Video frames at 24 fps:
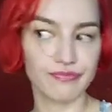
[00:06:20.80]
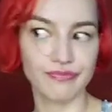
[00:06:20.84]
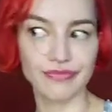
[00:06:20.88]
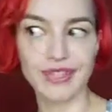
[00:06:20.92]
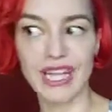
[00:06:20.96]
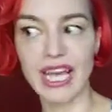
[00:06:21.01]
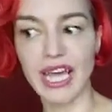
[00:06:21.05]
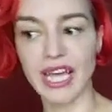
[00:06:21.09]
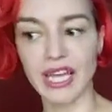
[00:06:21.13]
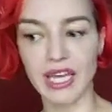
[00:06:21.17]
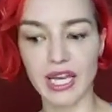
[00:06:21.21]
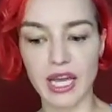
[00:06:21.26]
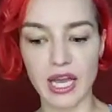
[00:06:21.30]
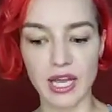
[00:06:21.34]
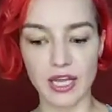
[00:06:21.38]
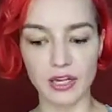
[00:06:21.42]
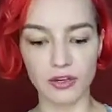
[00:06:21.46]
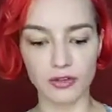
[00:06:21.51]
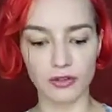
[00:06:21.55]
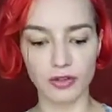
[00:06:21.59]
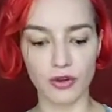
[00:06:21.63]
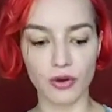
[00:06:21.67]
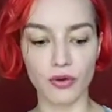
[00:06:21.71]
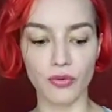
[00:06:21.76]
like, I
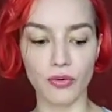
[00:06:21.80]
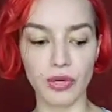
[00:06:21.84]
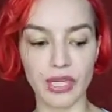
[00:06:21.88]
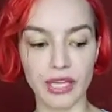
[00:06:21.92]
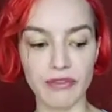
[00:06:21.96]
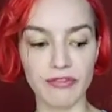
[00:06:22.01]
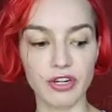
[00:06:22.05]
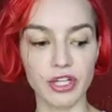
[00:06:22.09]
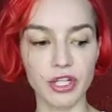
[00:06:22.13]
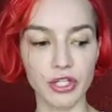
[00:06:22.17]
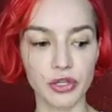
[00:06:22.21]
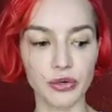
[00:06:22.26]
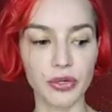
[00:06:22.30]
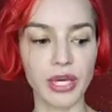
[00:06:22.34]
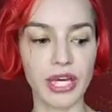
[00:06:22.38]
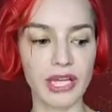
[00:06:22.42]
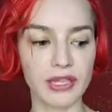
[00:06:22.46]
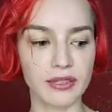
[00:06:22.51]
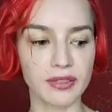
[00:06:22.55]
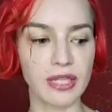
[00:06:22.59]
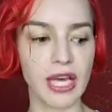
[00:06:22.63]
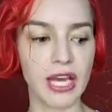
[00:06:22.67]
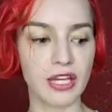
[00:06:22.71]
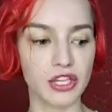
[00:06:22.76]
don't know, whenever you
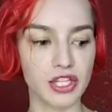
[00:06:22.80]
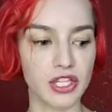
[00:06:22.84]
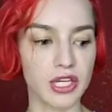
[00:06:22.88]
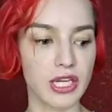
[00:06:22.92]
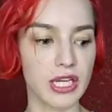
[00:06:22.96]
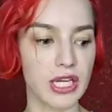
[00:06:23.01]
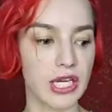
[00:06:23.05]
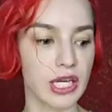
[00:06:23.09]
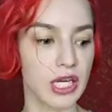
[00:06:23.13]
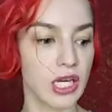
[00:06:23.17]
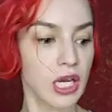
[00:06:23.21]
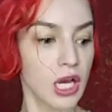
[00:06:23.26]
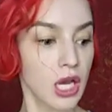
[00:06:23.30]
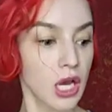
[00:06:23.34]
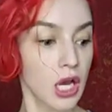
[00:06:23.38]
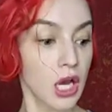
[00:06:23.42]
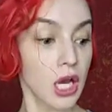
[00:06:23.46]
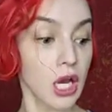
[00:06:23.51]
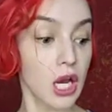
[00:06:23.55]
can actually